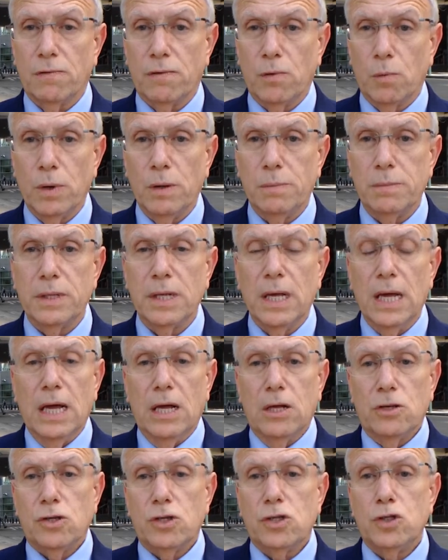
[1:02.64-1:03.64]
of the women,
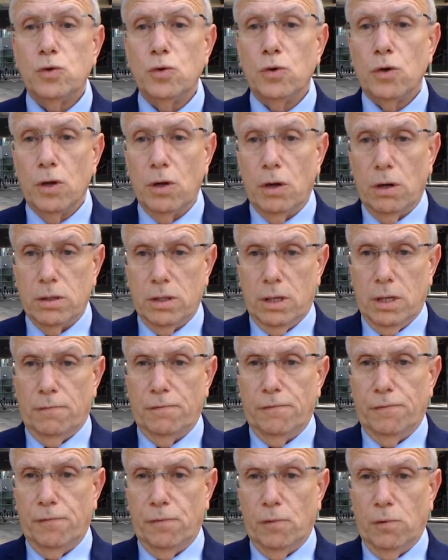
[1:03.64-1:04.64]
just do not
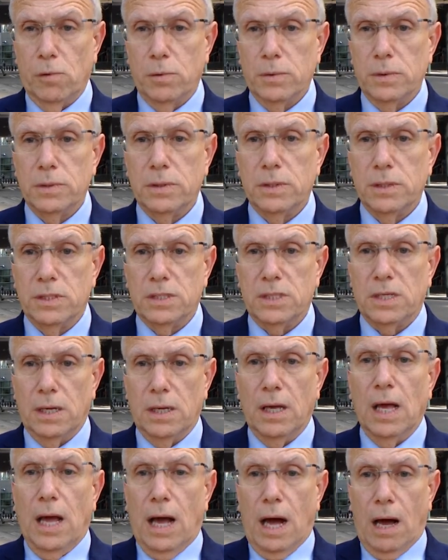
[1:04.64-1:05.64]
come forward and say,
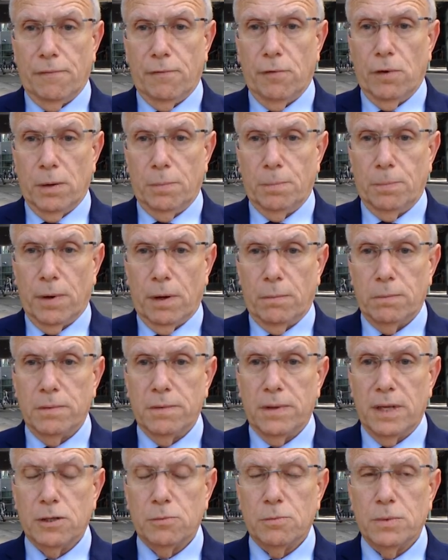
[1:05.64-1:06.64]
I've got a problem.
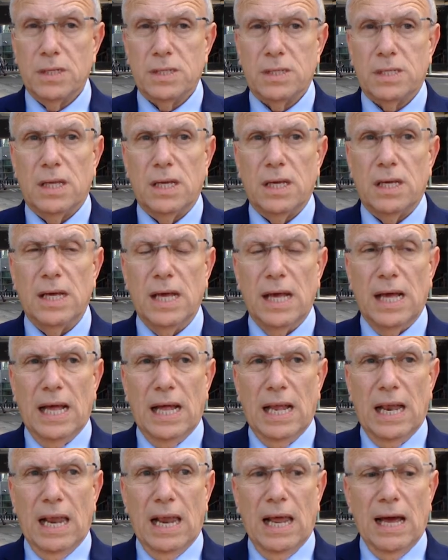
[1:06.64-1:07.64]
That means the
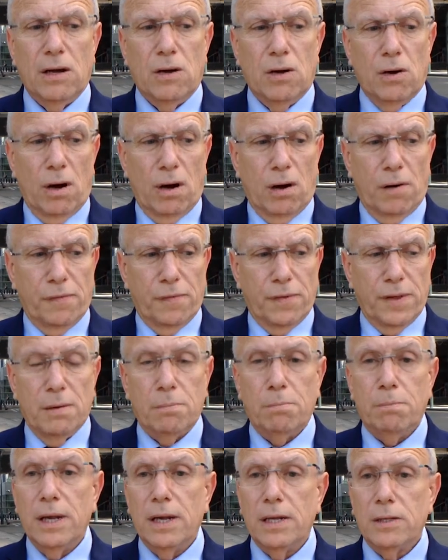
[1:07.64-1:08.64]
lack of the
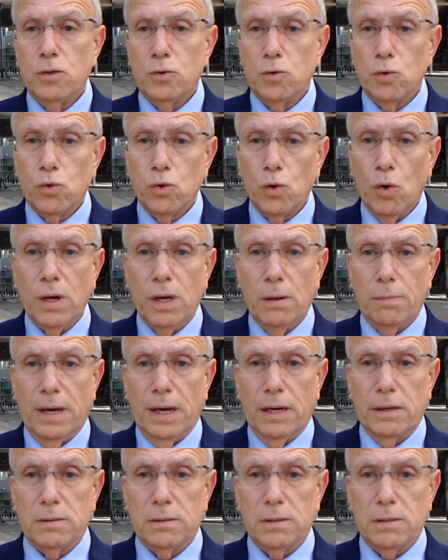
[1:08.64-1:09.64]
ability to talk
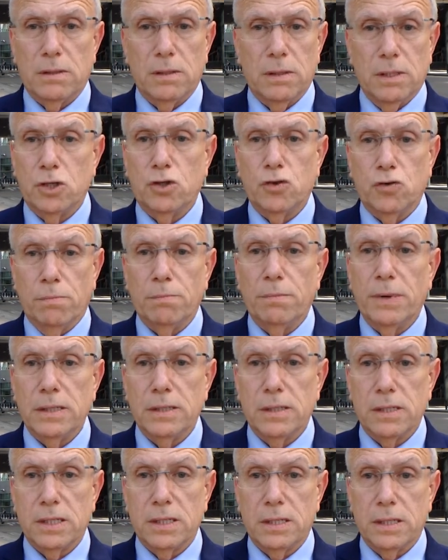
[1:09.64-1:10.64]
about it is
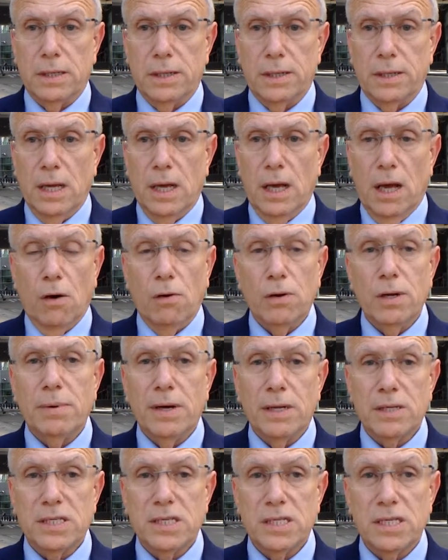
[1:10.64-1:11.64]
tremendous here. Only
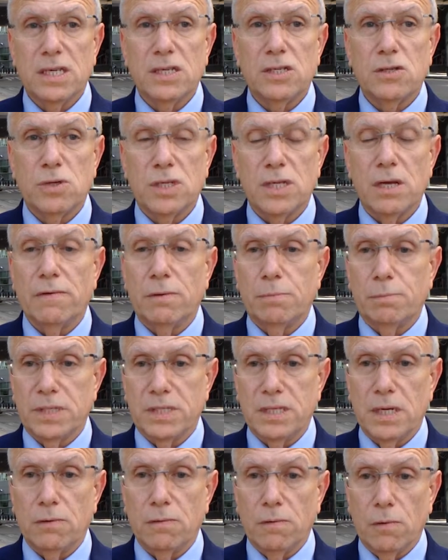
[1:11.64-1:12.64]
about 6 to
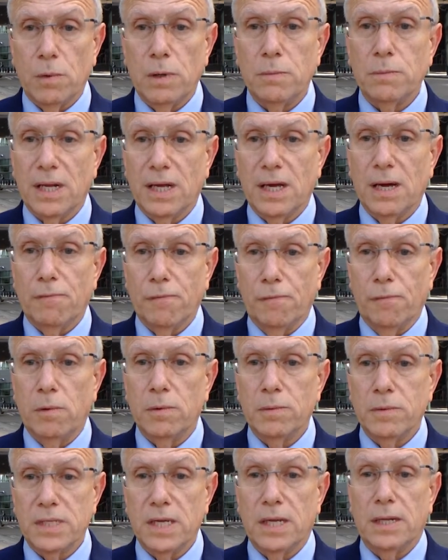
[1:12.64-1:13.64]
7% of the women come
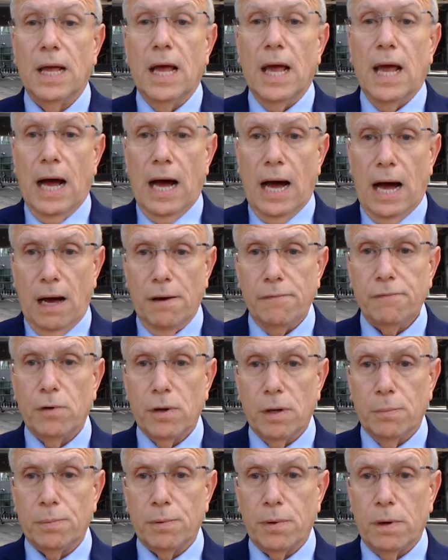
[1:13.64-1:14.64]
forward and said, I've
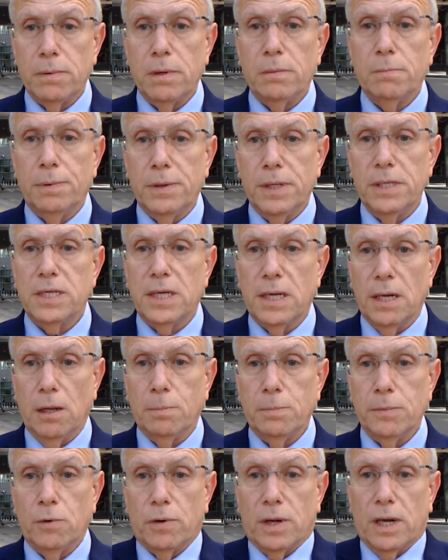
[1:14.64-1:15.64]
got a problem, please
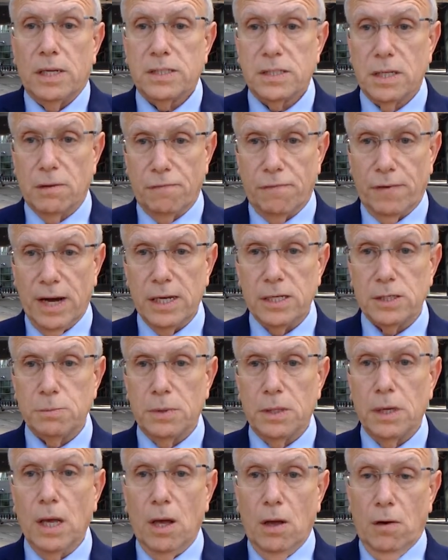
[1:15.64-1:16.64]
help me, or at least advise
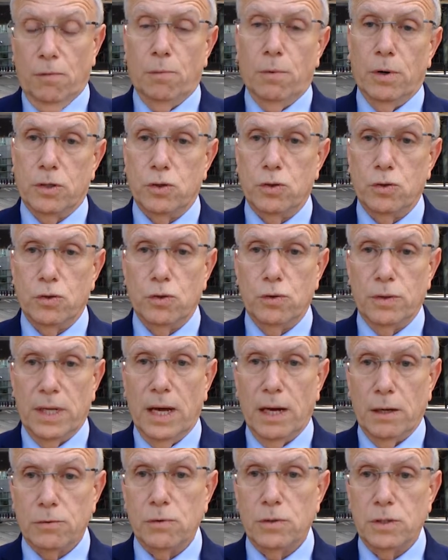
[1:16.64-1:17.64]
me what to do and
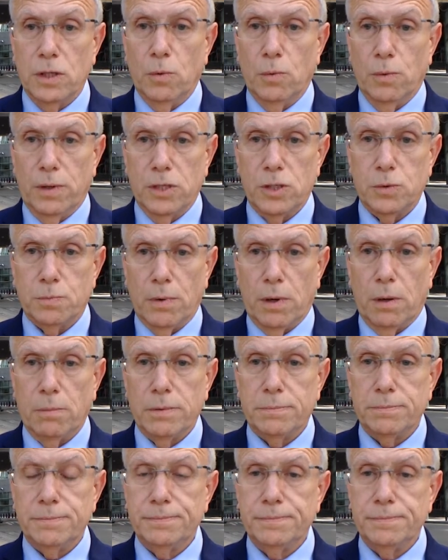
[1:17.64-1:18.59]
how to deal with this problem.